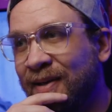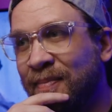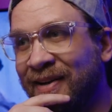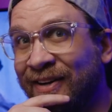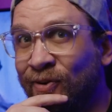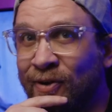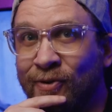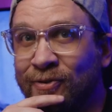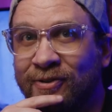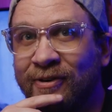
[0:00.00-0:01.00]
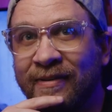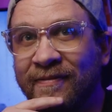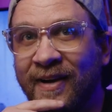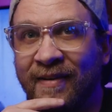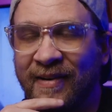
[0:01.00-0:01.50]
but I don't own Scream
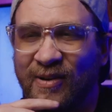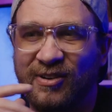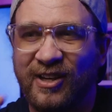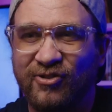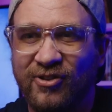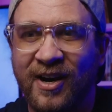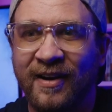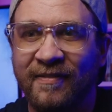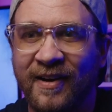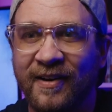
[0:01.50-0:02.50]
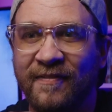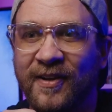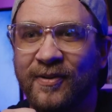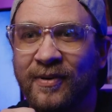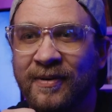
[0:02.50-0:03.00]
5, and I was like trying to find a
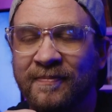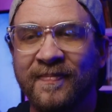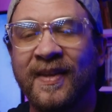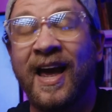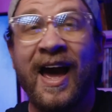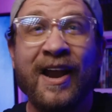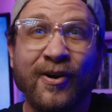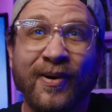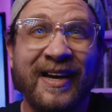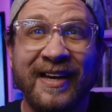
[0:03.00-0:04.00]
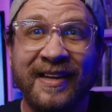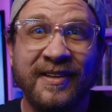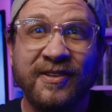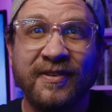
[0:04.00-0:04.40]
5th one. I don't know how to end these